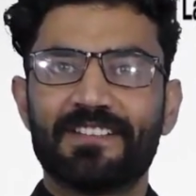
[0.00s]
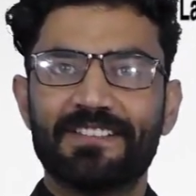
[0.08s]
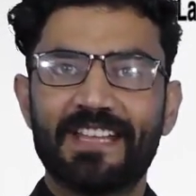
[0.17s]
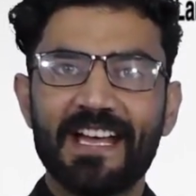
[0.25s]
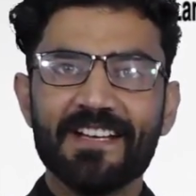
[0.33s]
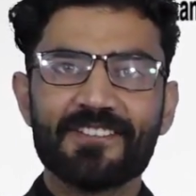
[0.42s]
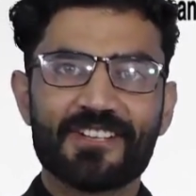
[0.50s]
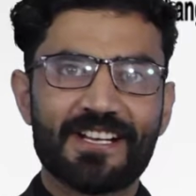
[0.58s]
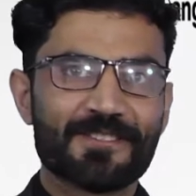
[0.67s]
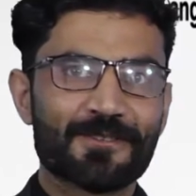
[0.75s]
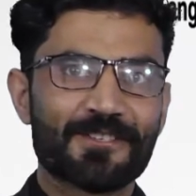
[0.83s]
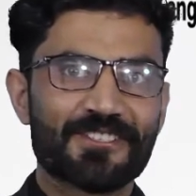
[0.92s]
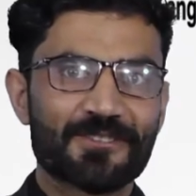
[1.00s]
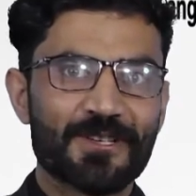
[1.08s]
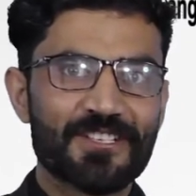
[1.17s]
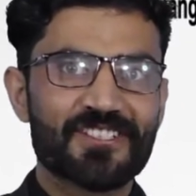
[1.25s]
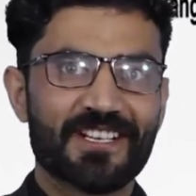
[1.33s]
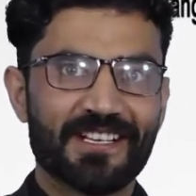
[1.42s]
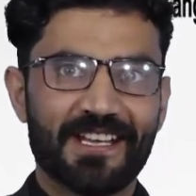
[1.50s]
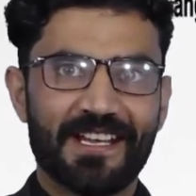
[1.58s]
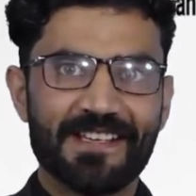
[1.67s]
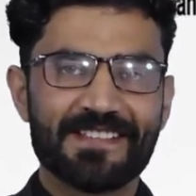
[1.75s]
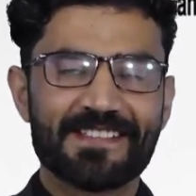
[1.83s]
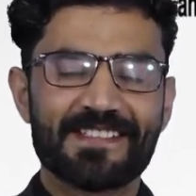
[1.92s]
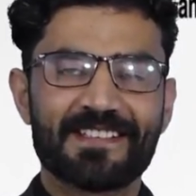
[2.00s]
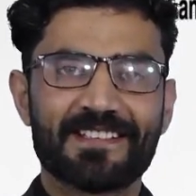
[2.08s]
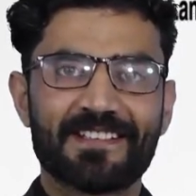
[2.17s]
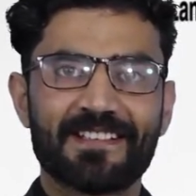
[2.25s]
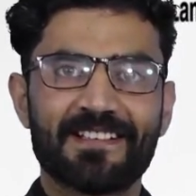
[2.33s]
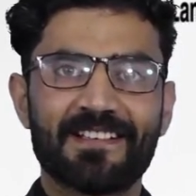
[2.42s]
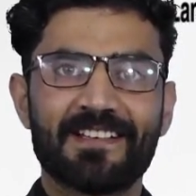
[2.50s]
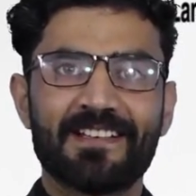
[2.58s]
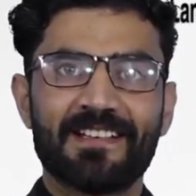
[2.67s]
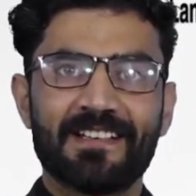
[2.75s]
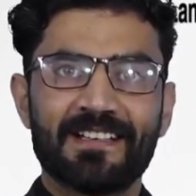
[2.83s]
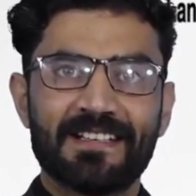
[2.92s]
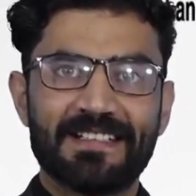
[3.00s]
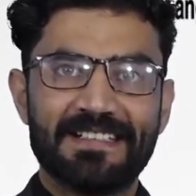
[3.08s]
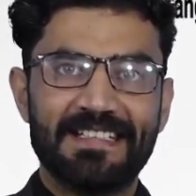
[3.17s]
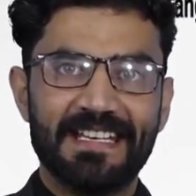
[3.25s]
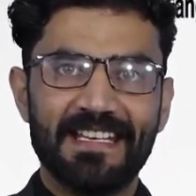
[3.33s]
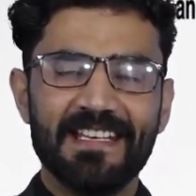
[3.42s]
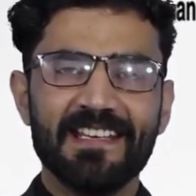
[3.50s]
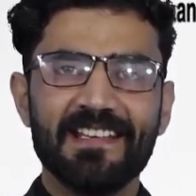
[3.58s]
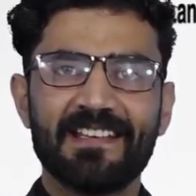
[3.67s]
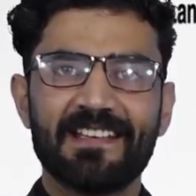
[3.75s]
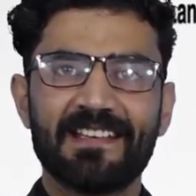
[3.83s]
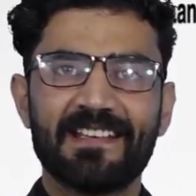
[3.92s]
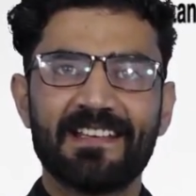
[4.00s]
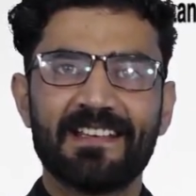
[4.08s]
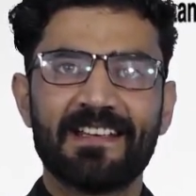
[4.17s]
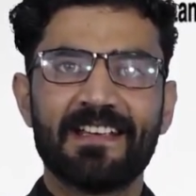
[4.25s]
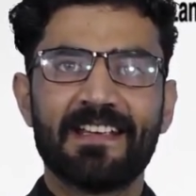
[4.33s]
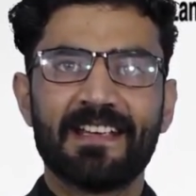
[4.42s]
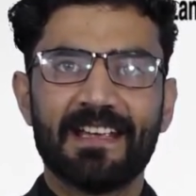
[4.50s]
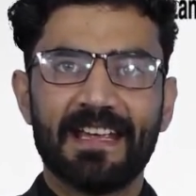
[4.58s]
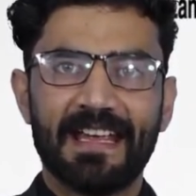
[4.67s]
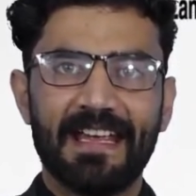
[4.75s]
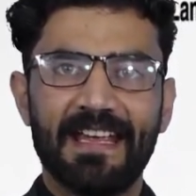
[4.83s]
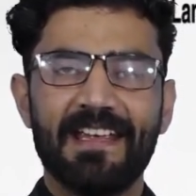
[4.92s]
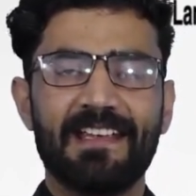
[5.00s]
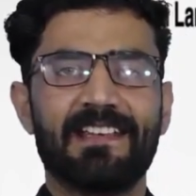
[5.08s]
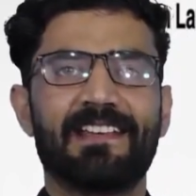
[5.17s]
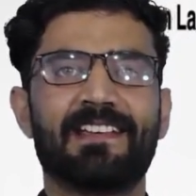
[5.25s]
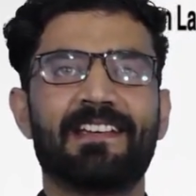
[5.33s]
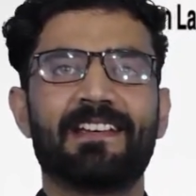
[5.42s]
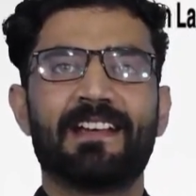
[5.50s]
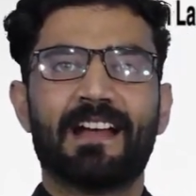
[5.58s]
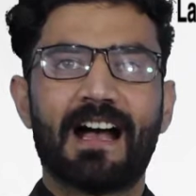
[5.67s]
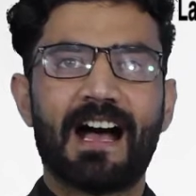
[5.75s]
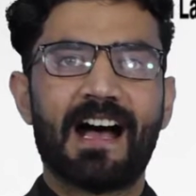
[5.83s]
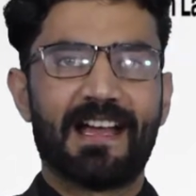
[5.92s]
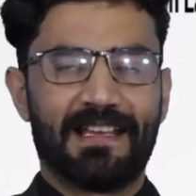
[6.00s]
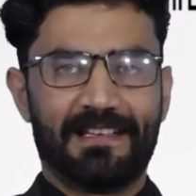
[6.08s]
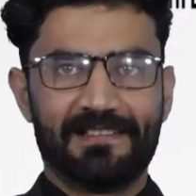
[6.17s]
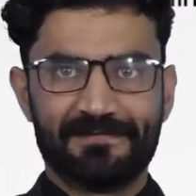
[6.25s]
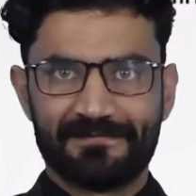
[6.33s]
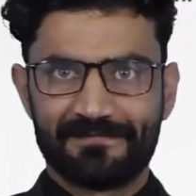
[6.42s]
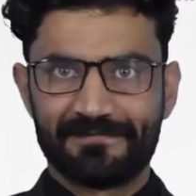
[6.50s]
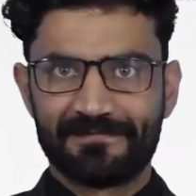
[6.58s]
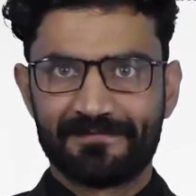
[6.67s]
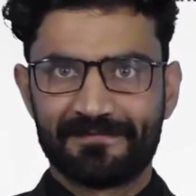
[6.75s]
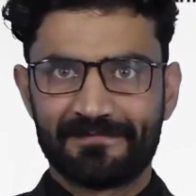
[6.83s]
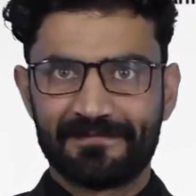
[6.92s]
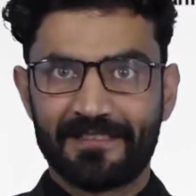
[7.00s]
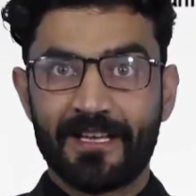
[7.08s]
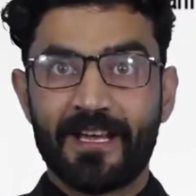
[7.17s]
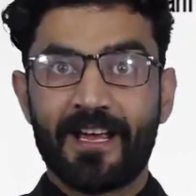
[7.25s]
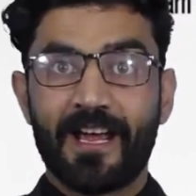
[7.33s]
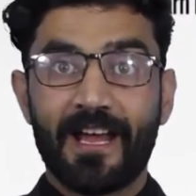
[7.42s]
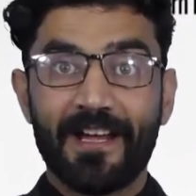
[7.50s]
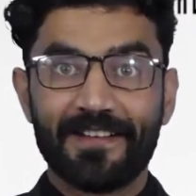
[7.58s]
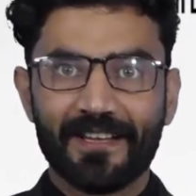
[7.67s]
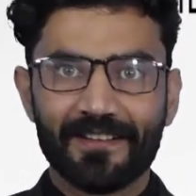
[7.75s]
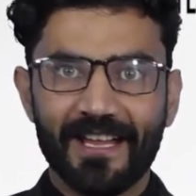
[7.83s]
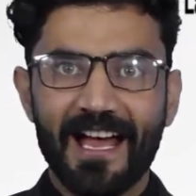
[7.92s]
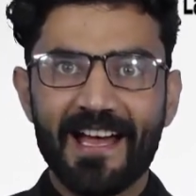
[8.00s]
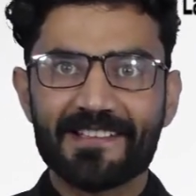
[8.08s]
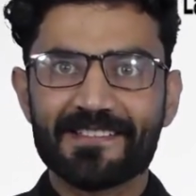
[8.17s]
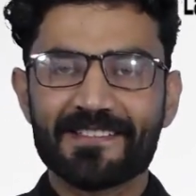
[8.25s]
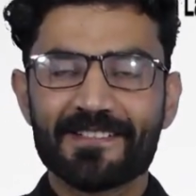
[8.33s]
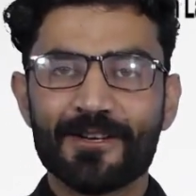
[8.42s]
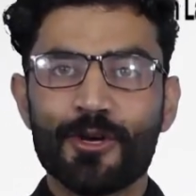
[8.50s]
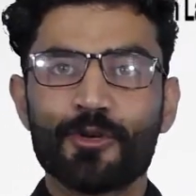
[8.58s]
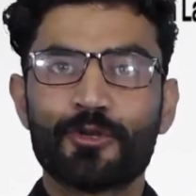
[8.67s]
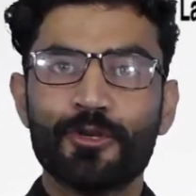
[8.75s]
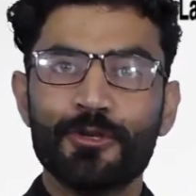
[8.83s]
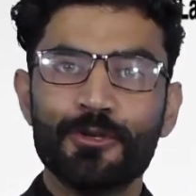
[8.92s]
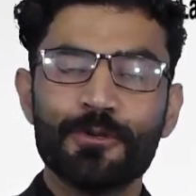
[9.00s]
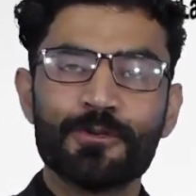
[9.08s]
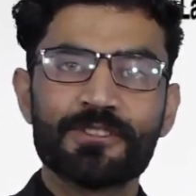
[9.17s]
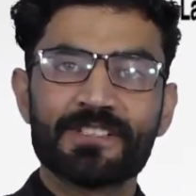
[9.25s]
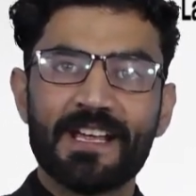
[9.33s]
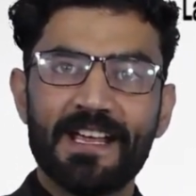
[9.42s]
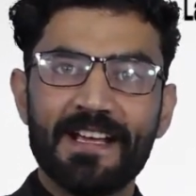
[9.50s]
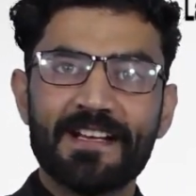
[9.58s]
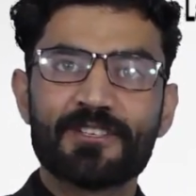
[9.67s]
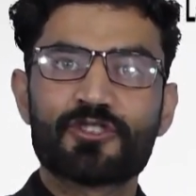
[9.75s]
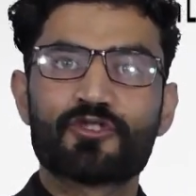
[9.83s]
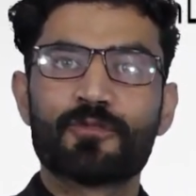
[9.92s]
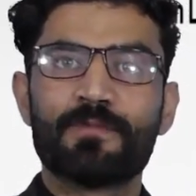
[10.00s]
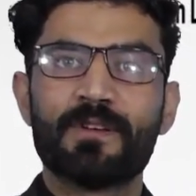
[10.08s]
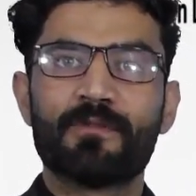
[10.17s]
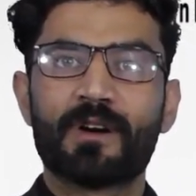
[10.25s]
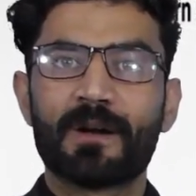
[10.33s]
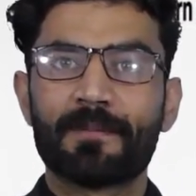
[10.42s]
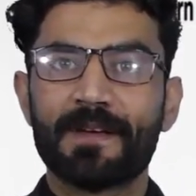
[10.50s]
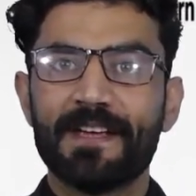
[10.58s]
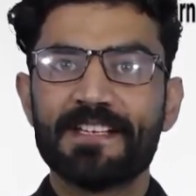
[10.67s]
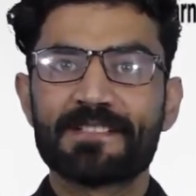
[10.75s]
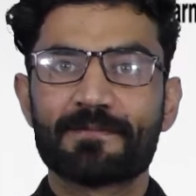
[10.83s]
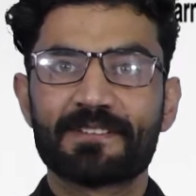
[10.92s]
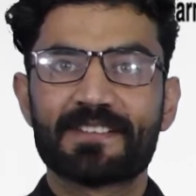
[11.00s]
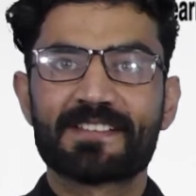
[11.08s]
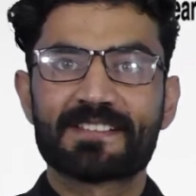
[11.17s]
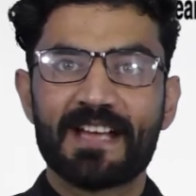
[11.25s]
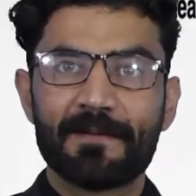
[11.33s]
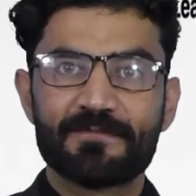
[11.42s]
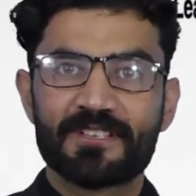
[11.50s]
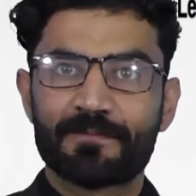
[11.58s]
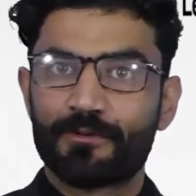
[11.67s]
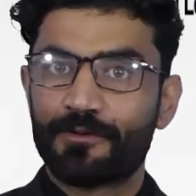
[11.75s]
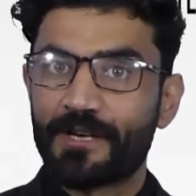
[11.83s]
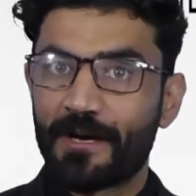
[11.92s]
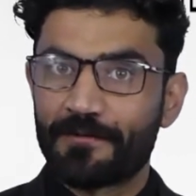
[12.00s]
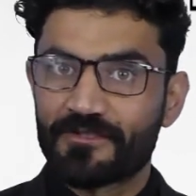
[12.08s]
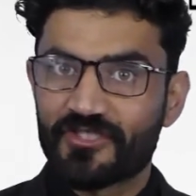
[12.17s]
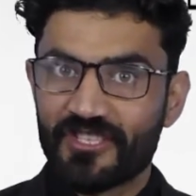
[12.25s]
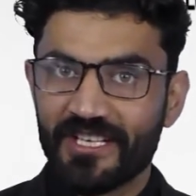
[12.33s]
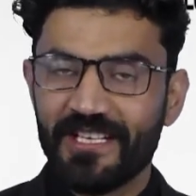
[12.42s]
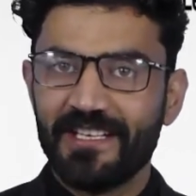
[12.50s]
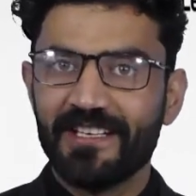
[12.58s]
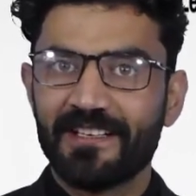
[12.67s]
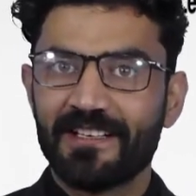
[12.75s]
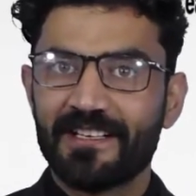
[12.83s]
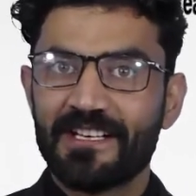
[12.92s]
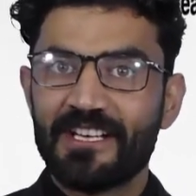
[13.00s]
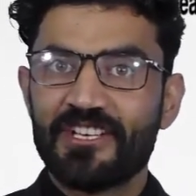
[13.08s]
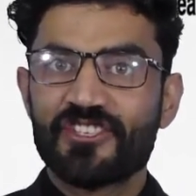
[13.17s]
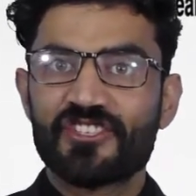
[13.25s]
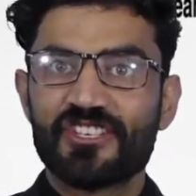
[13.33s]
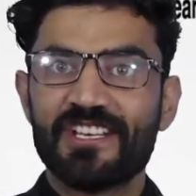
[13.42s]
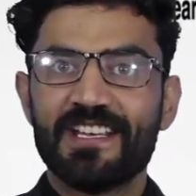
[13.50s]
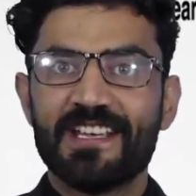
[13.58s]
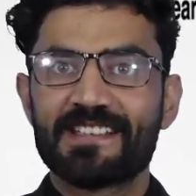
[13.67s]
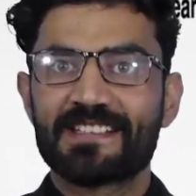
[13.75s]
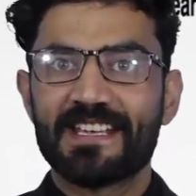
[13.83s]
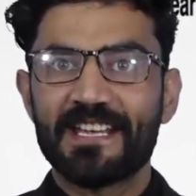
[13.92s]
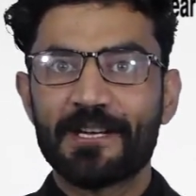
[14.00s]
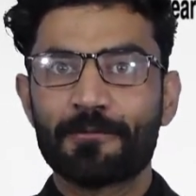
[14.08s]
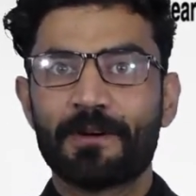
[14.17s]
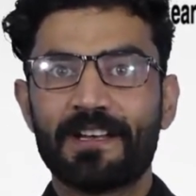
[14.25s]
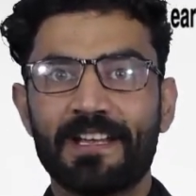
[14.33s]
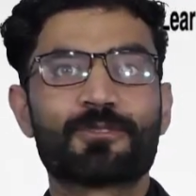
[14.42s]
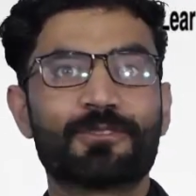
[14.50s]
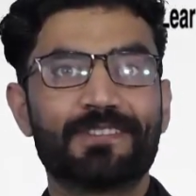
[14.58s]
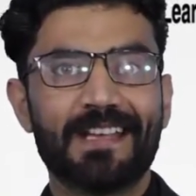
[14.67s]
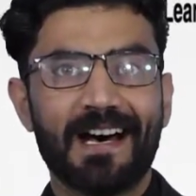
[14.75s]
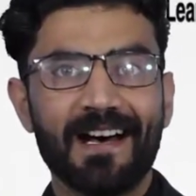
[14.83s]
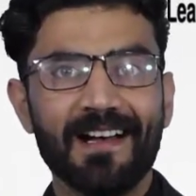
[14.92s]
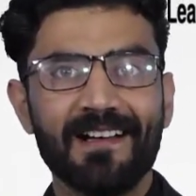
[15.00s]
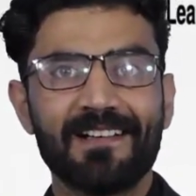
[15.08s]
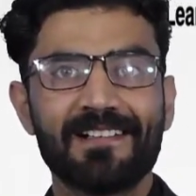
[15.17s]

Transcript: Dai transliteration is d, a, I. And the last, to use English to be verb is with the subject pronoun she is equal to da,